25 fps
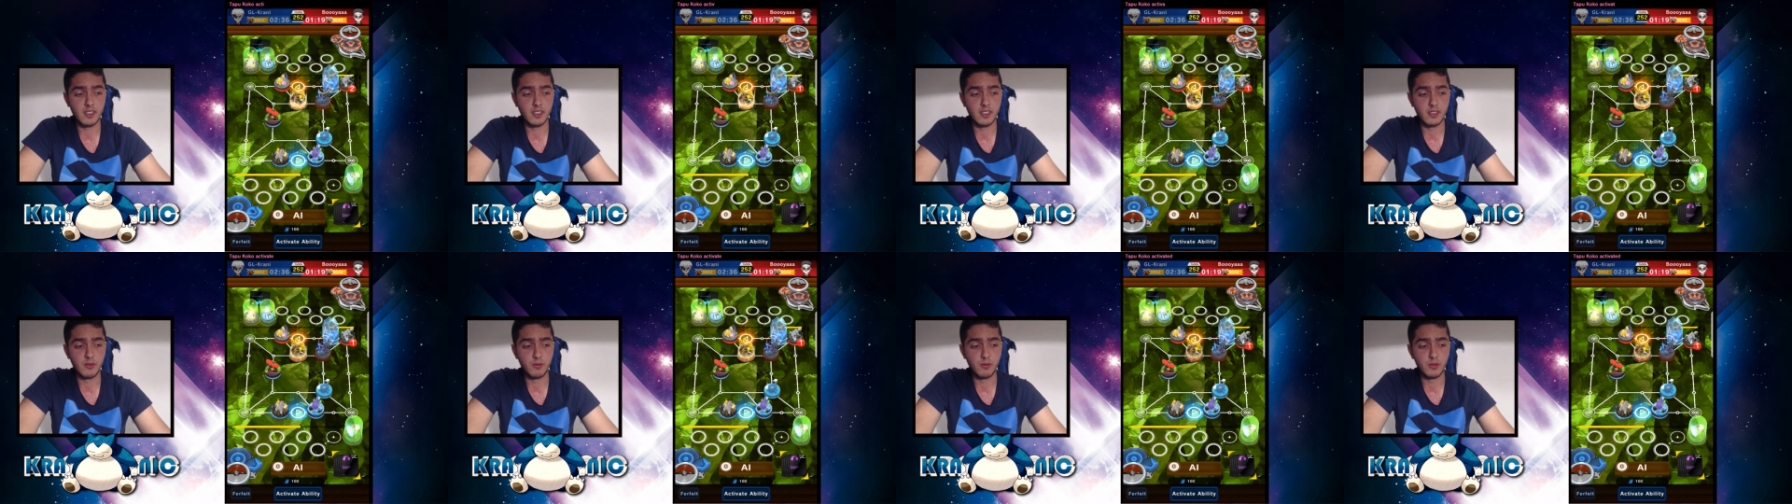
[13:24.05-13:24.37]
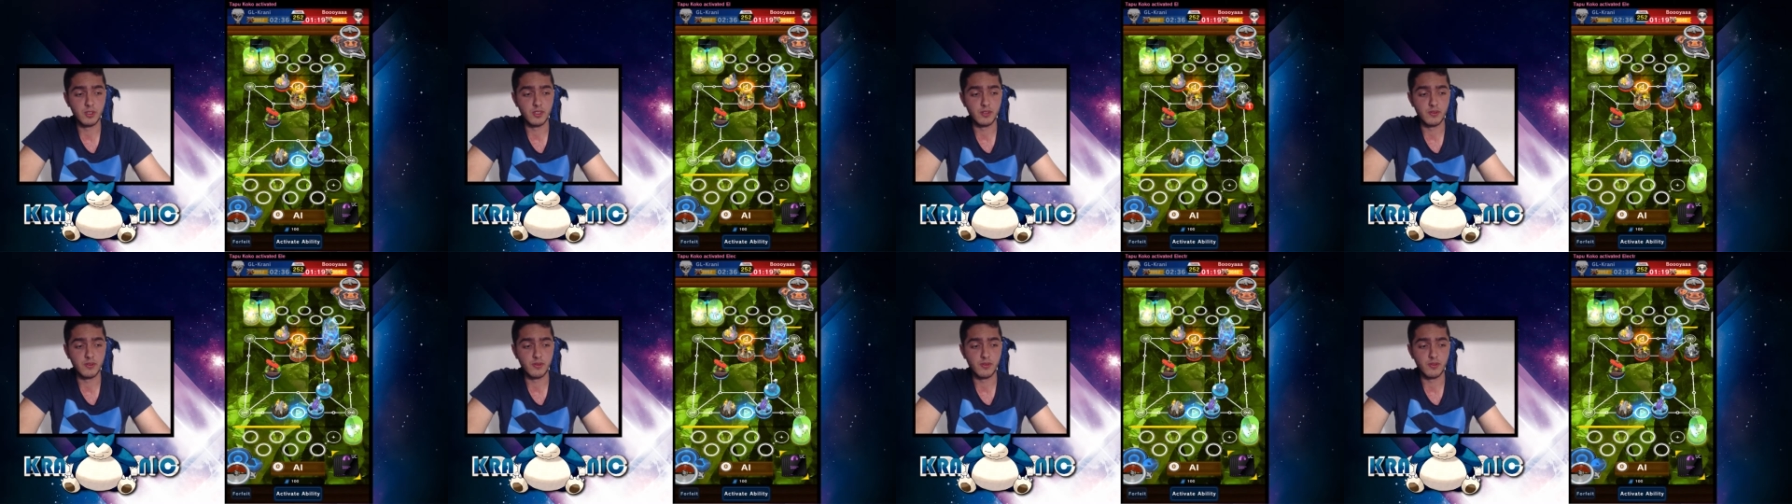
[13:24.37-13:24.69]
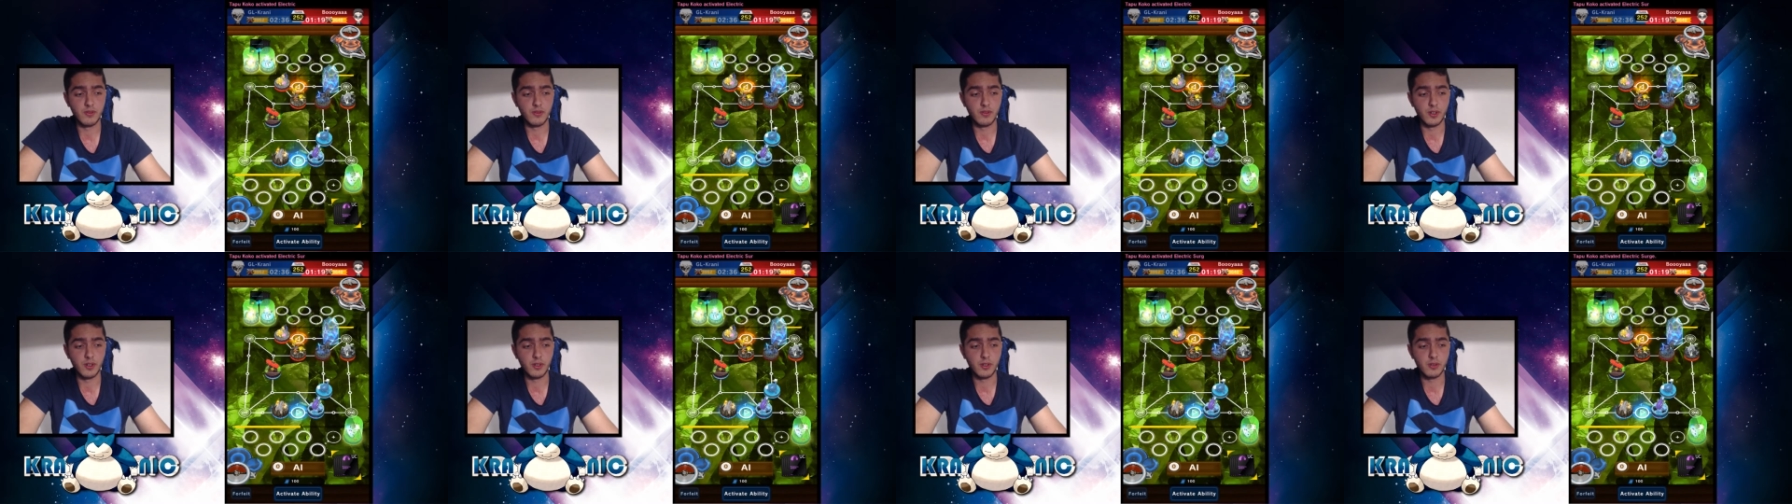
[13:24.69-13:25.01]
The
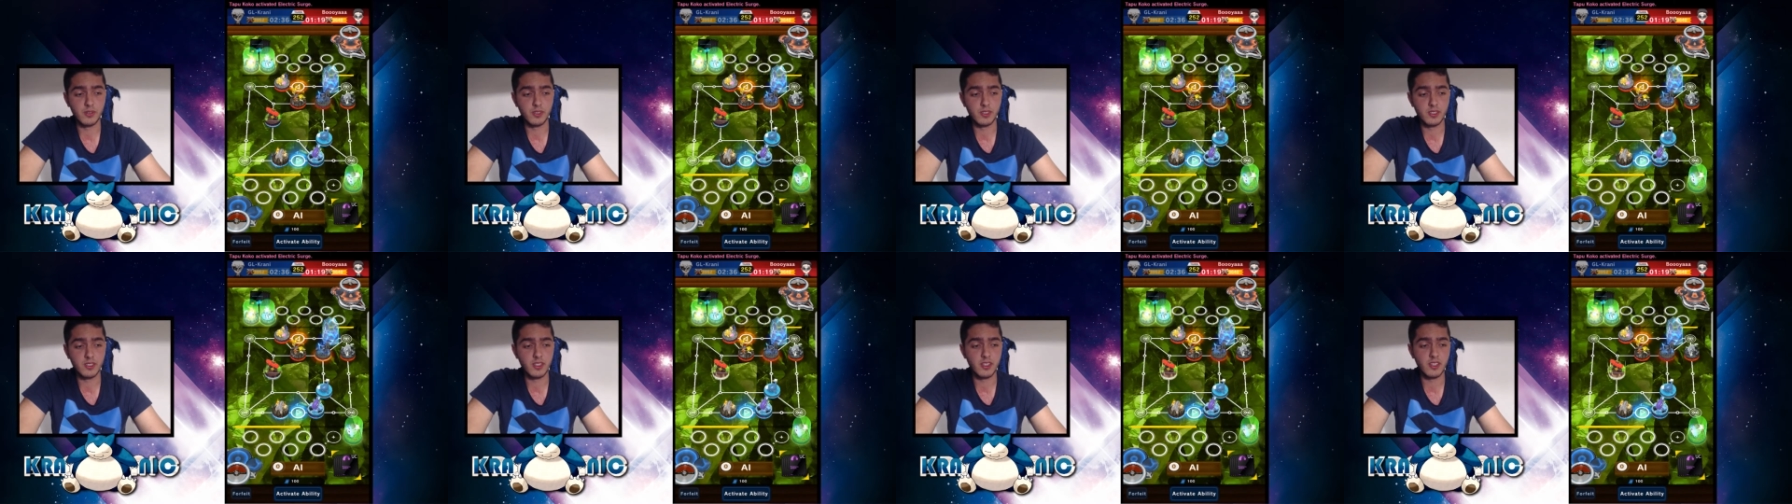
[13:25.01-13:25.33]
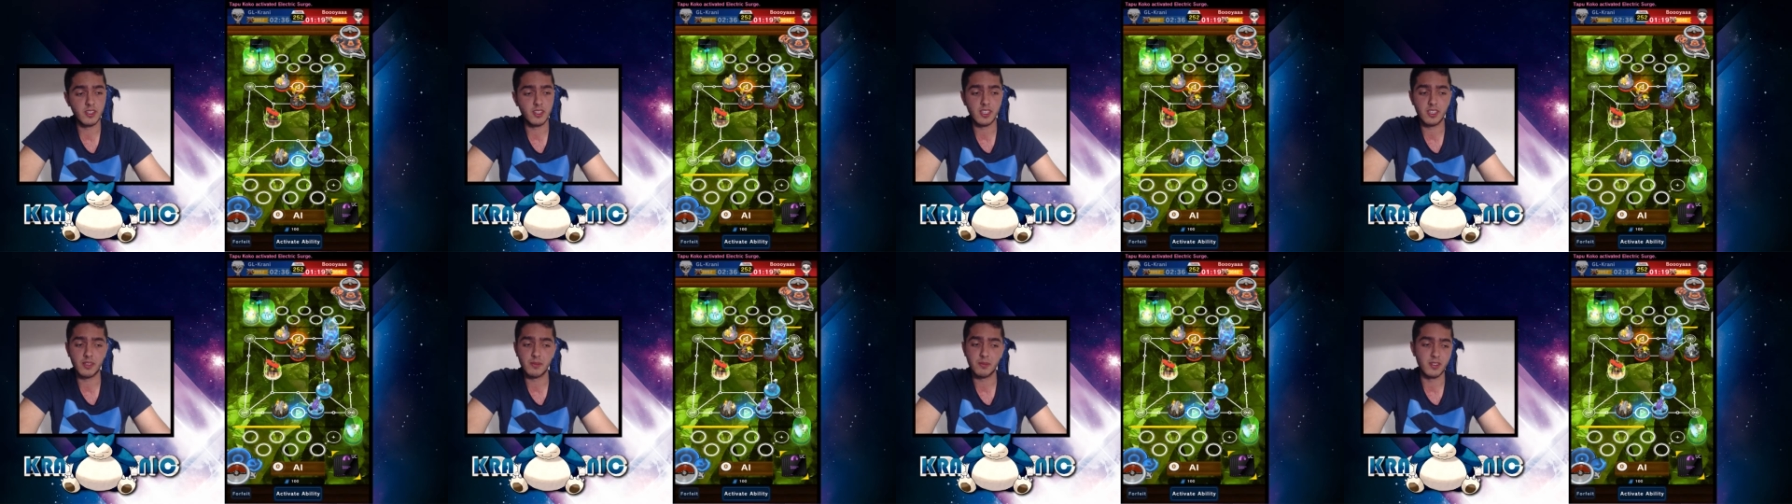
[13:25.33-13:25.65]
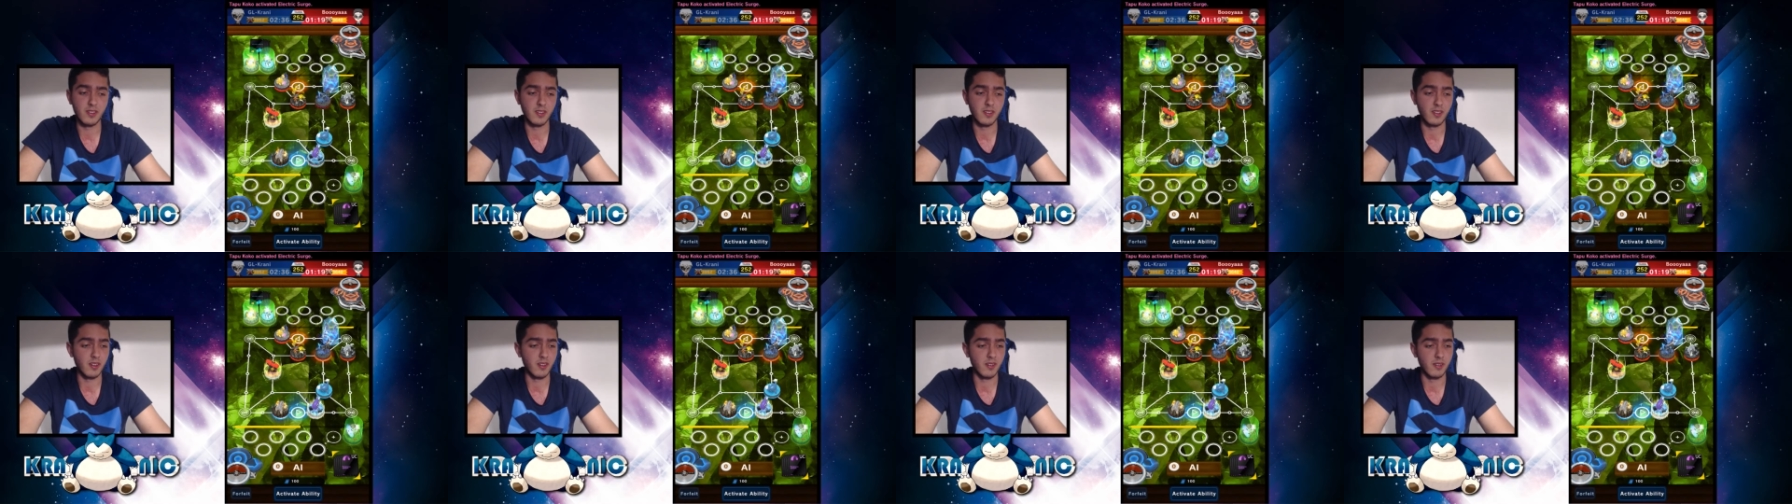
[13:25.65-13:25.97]
frozen thing,
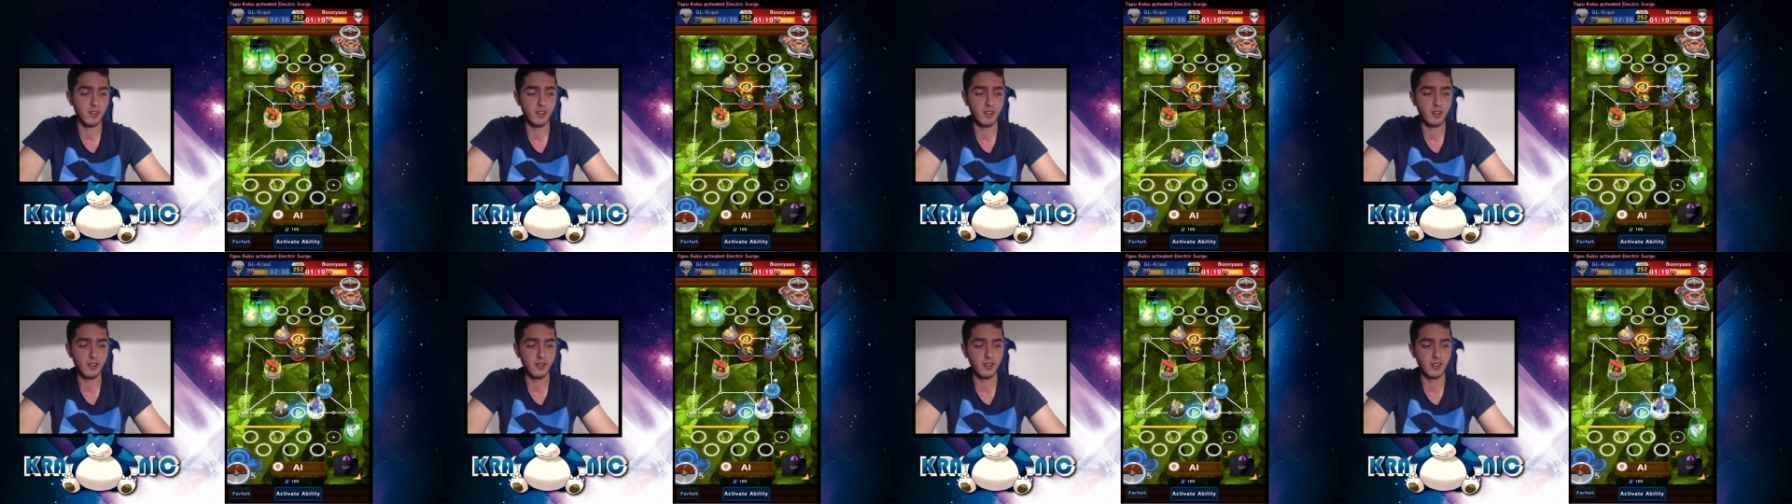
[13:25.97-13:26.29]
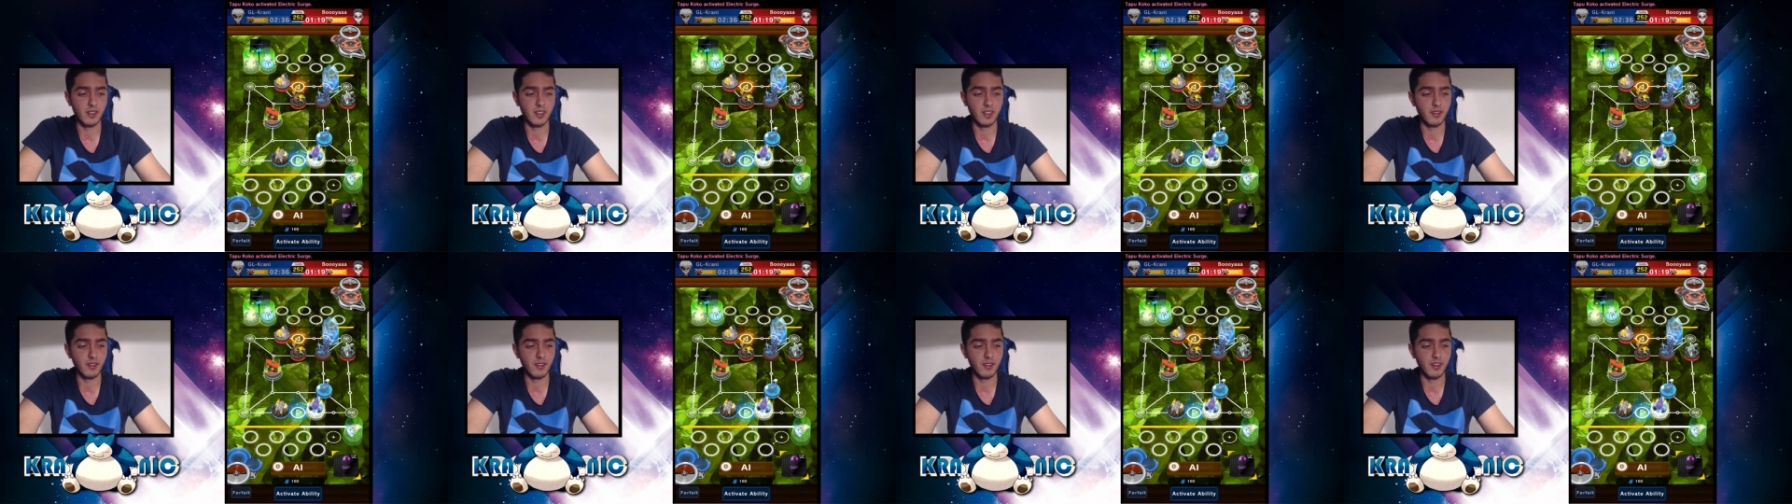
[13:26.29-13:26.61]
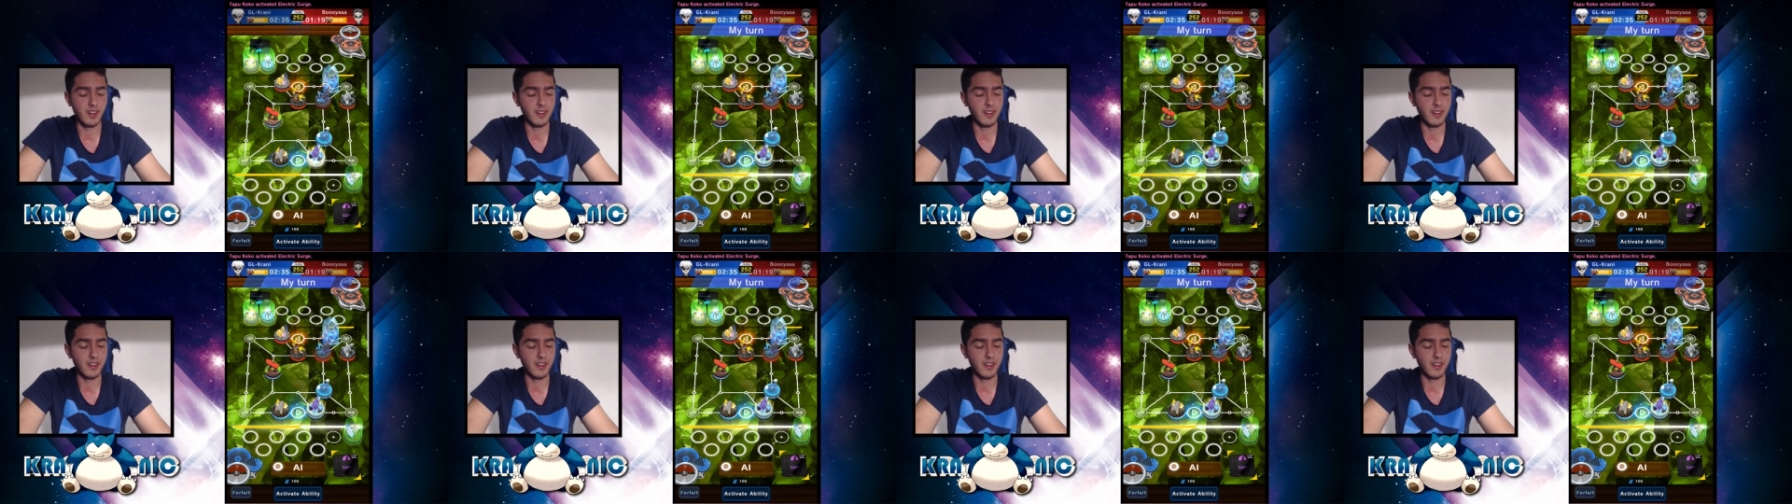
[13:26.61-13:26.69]
but now I,